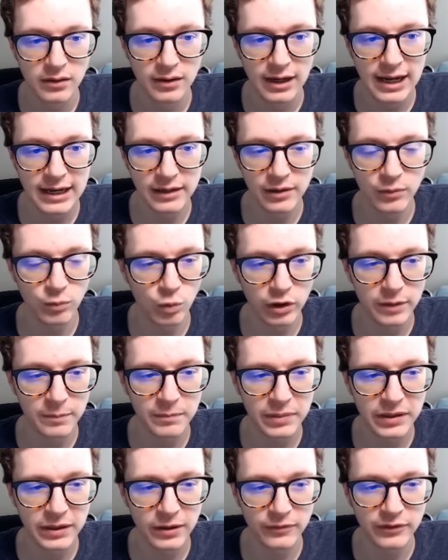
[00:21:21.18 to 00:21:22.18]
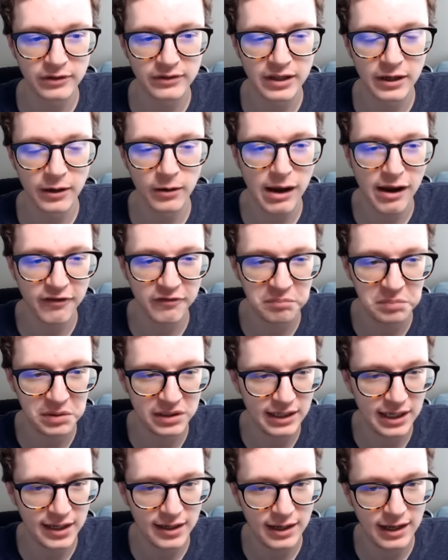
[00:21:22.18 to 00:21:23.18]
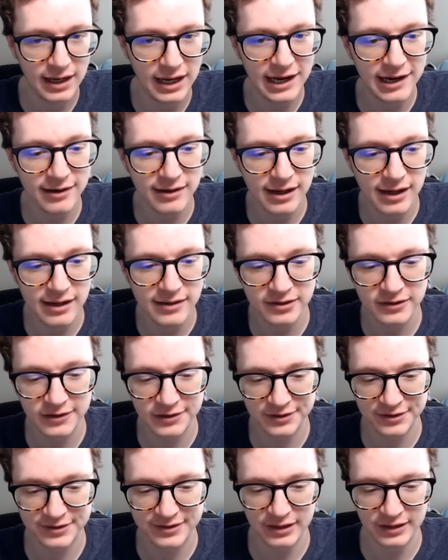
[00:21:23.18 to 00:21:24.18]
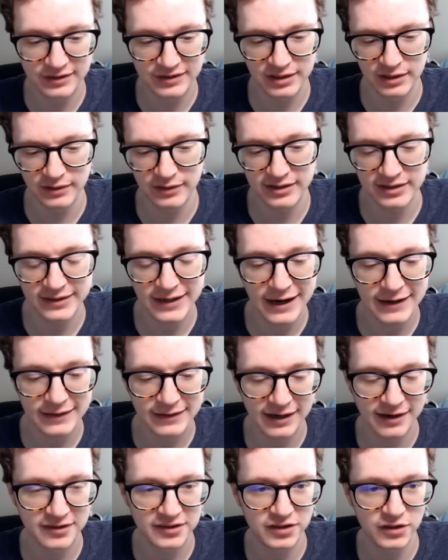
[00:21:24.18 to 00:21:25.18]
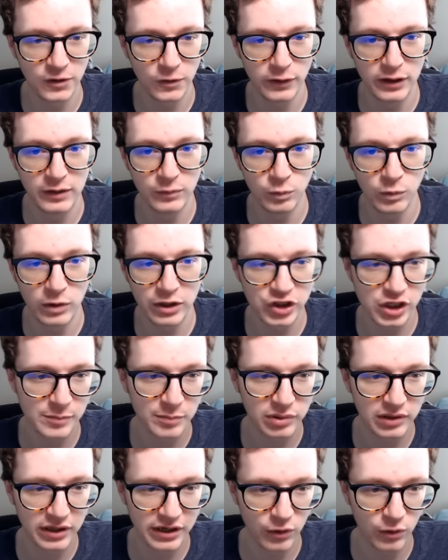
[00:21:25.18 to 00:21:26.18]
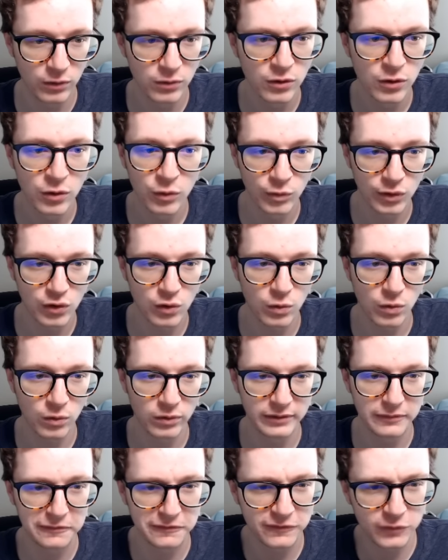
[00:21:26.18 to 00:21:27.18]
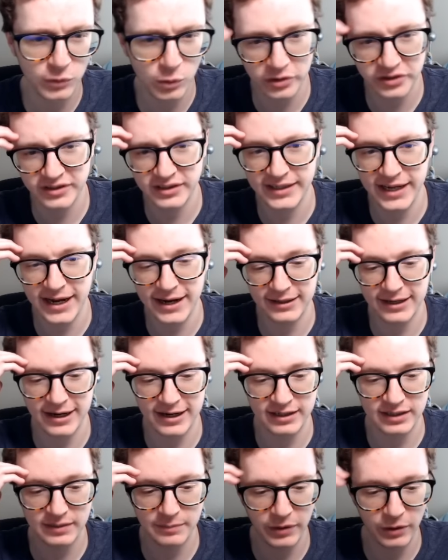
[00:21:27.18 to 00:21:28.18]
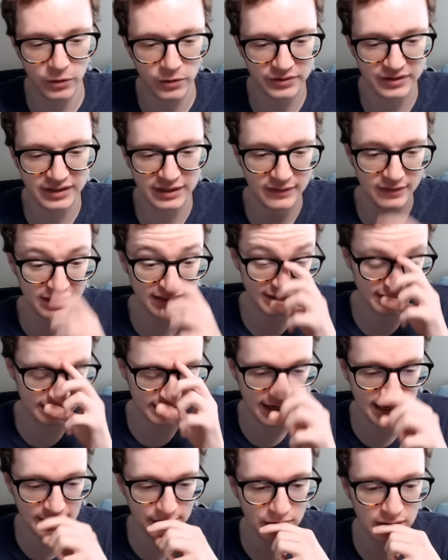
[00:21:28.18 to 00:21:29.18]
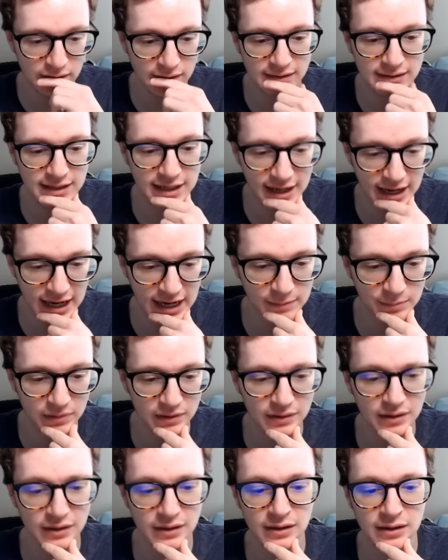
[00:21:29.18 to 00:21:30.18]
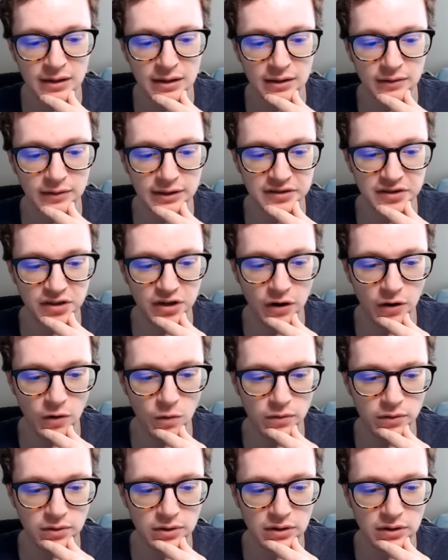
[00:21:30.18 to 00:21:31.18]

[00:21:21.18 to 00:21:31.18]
And it would appear that there have been 8 instances in the StatCast era in which a player recorded 4 StatCast barrels in the same game. Let's go.